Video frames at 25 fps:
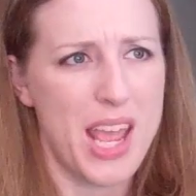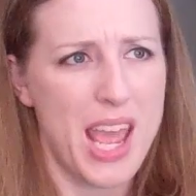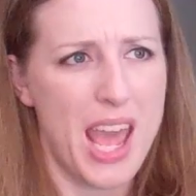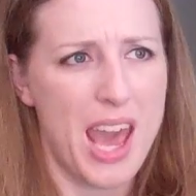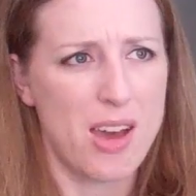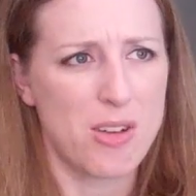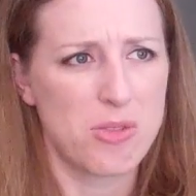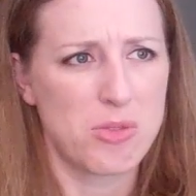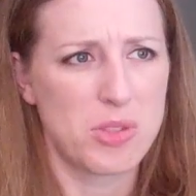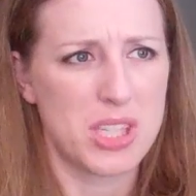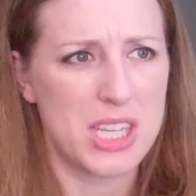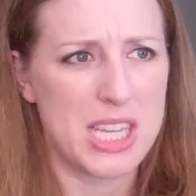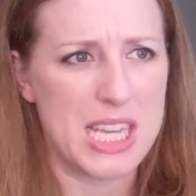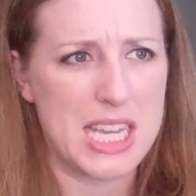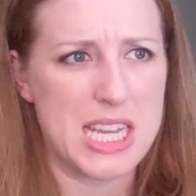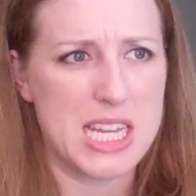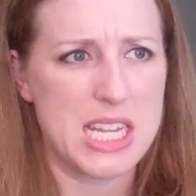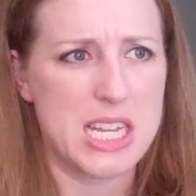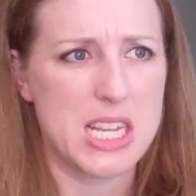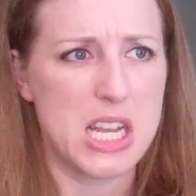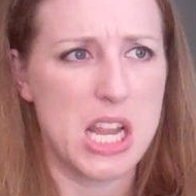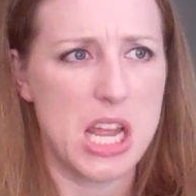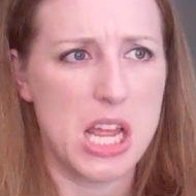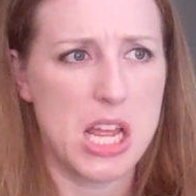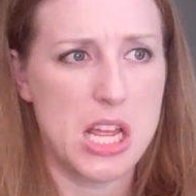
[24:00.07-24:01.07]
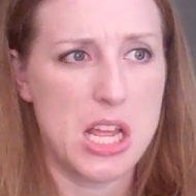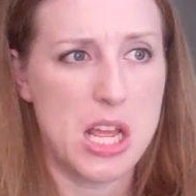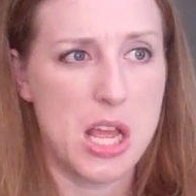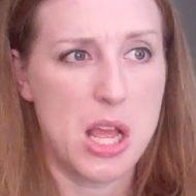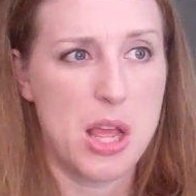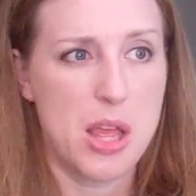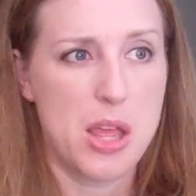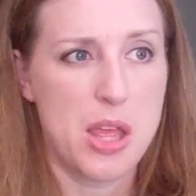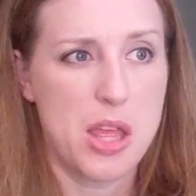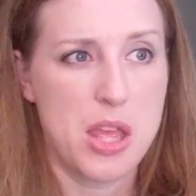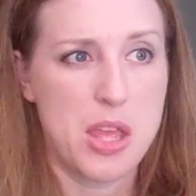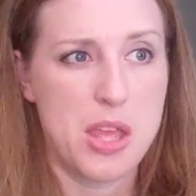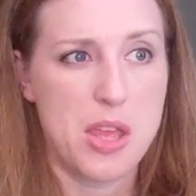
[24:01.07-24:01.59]
It's already out
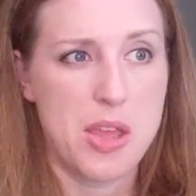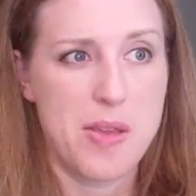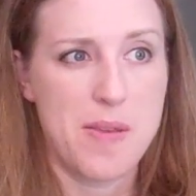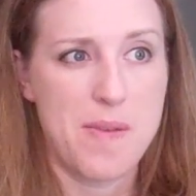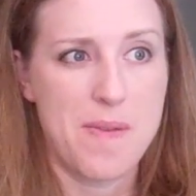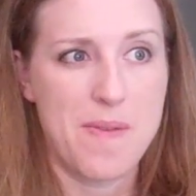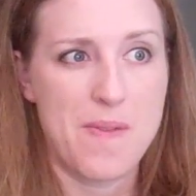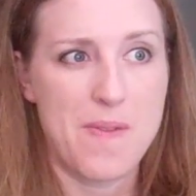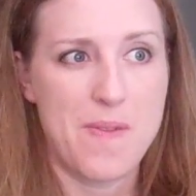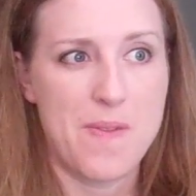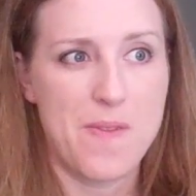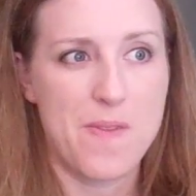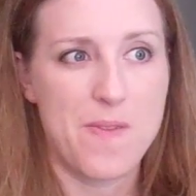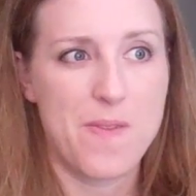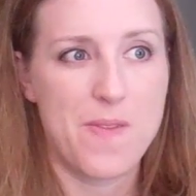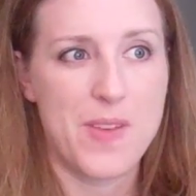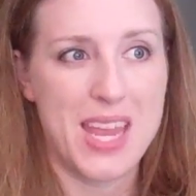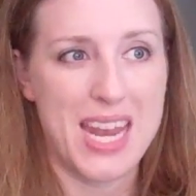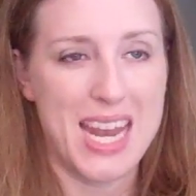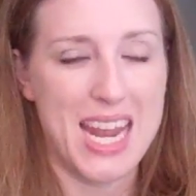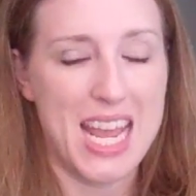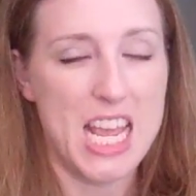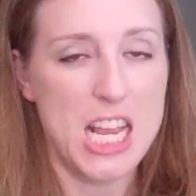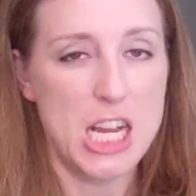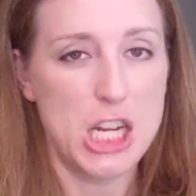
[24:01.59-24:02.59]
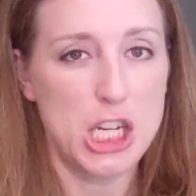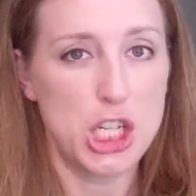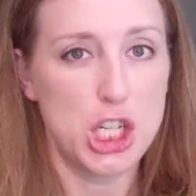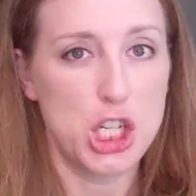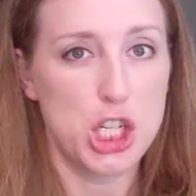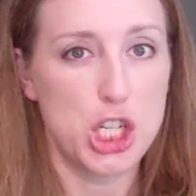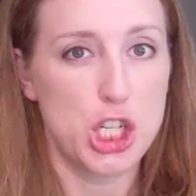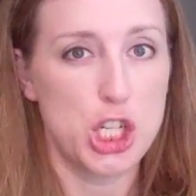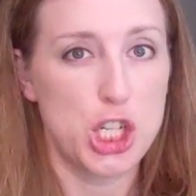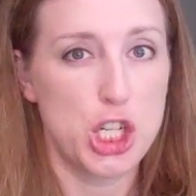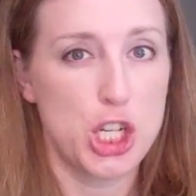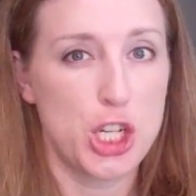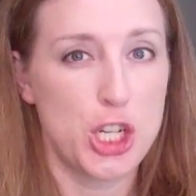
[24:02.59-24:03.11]
in
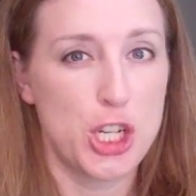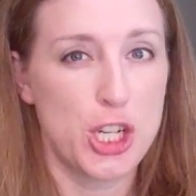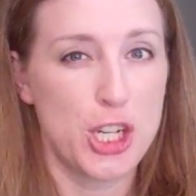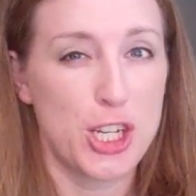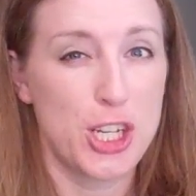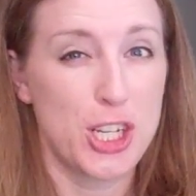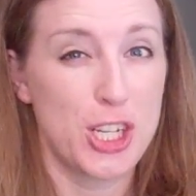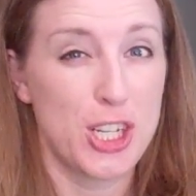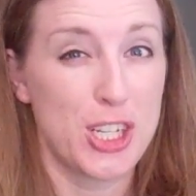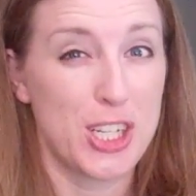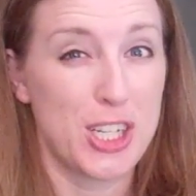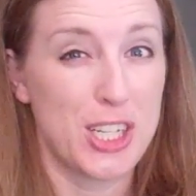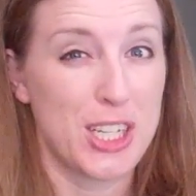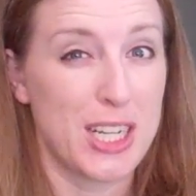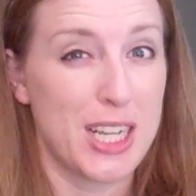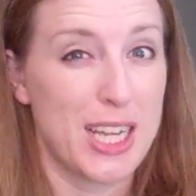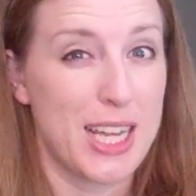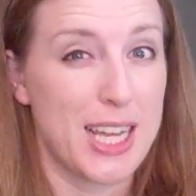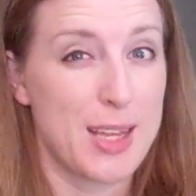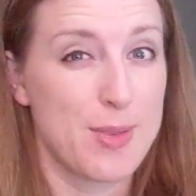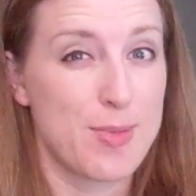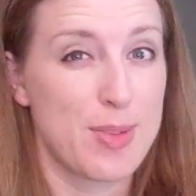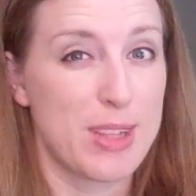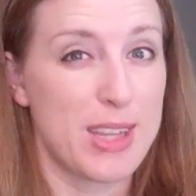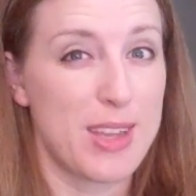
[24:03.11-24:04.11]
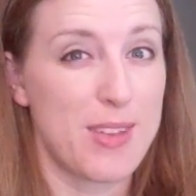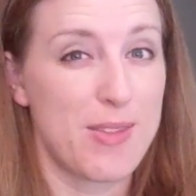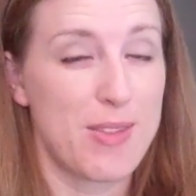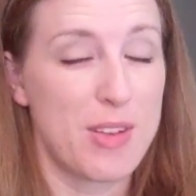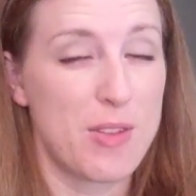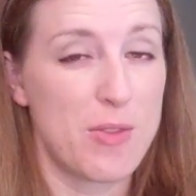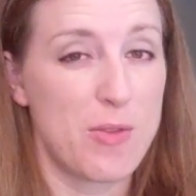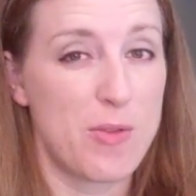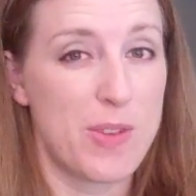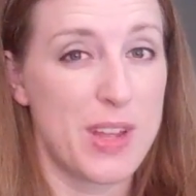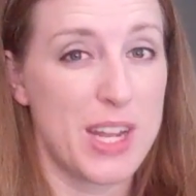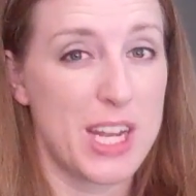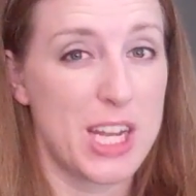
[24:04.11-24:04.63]
Finnish, I
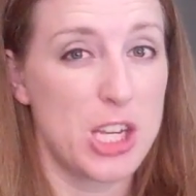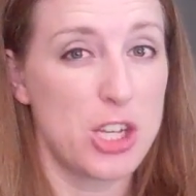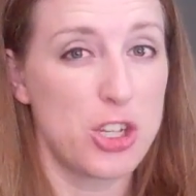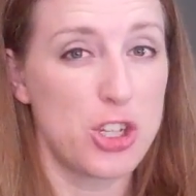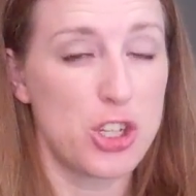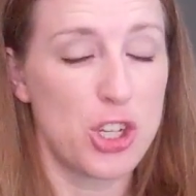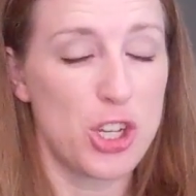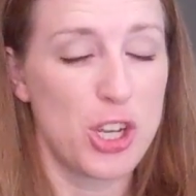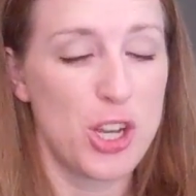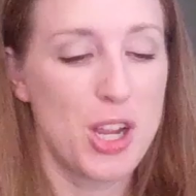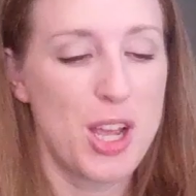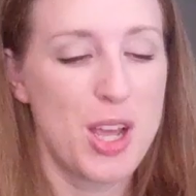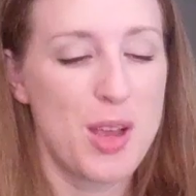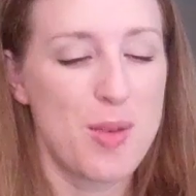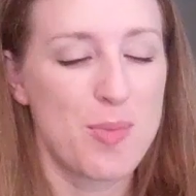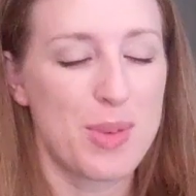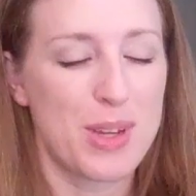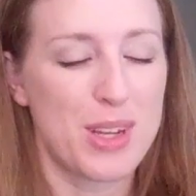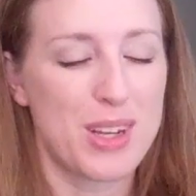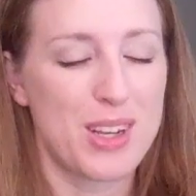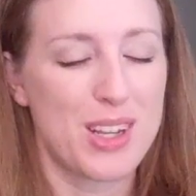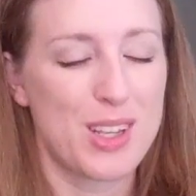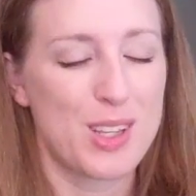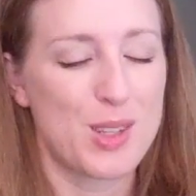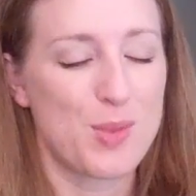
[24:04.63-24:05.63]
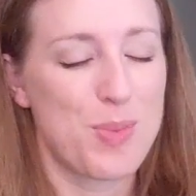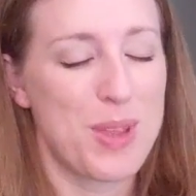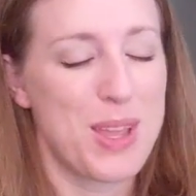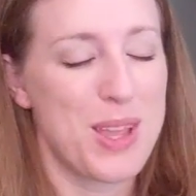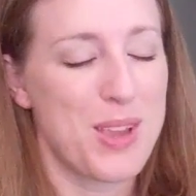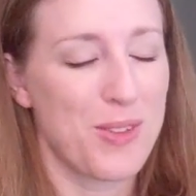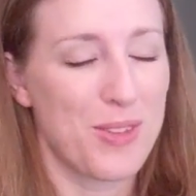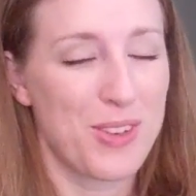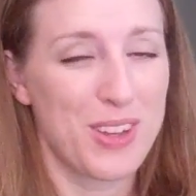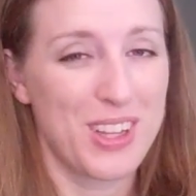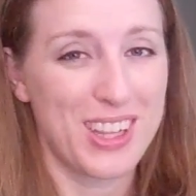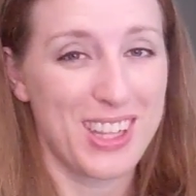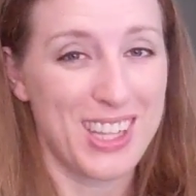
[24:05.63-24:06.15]
believe in Finnish, but
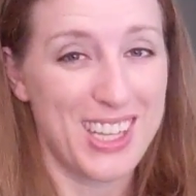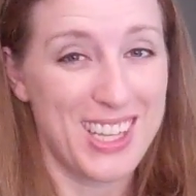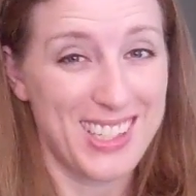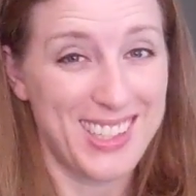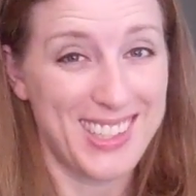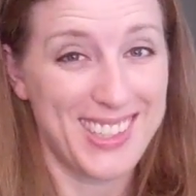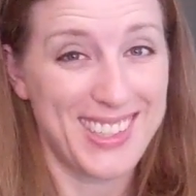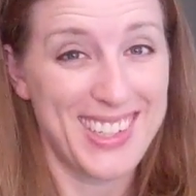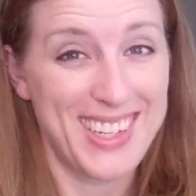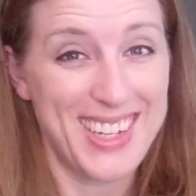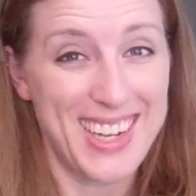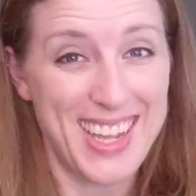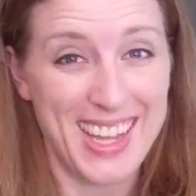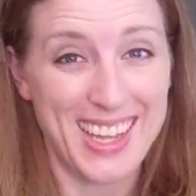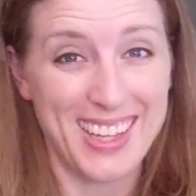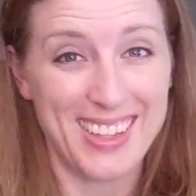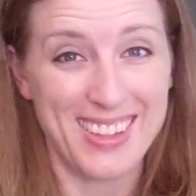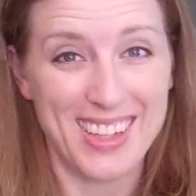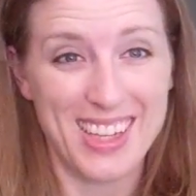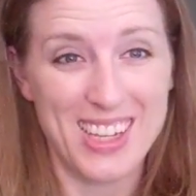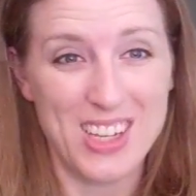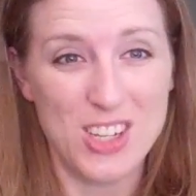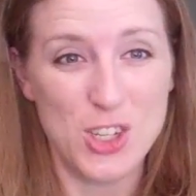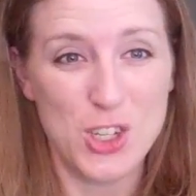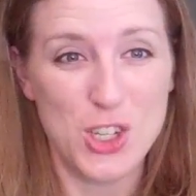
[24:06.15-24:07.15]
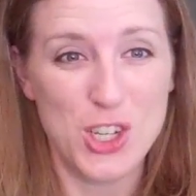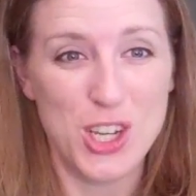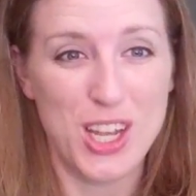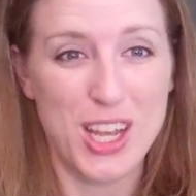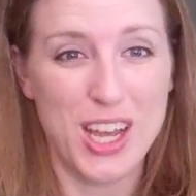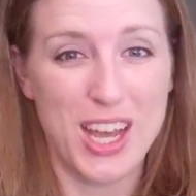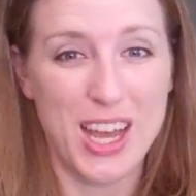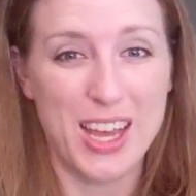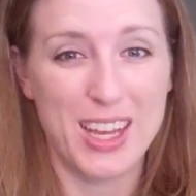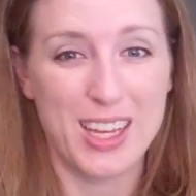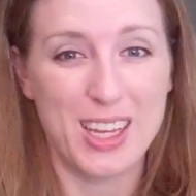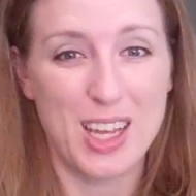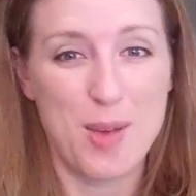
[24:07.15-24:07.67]
it's being released in
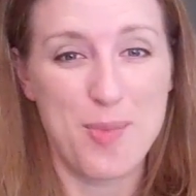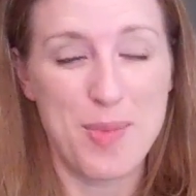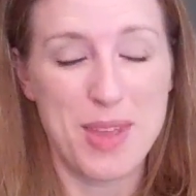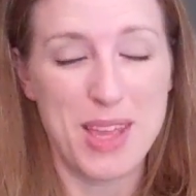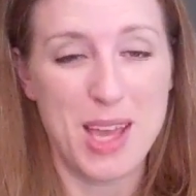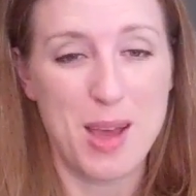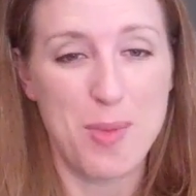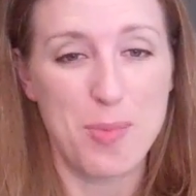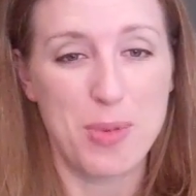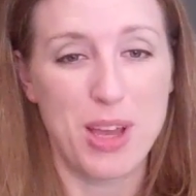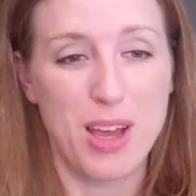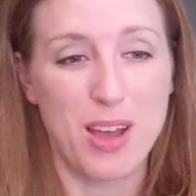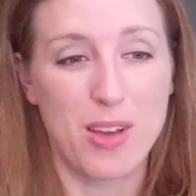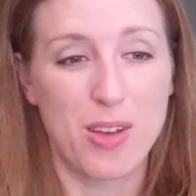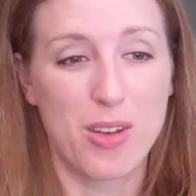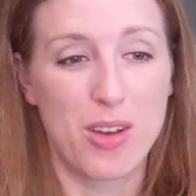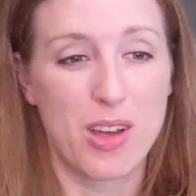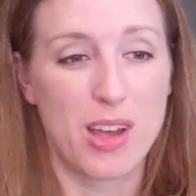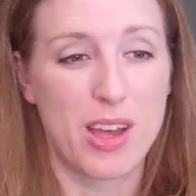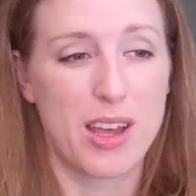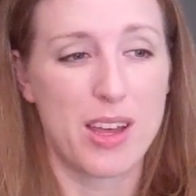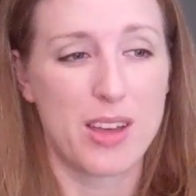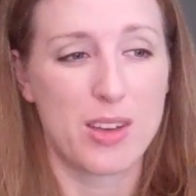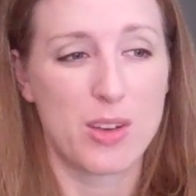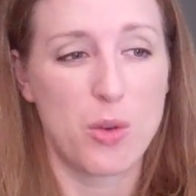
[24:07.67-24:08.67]
English coming up.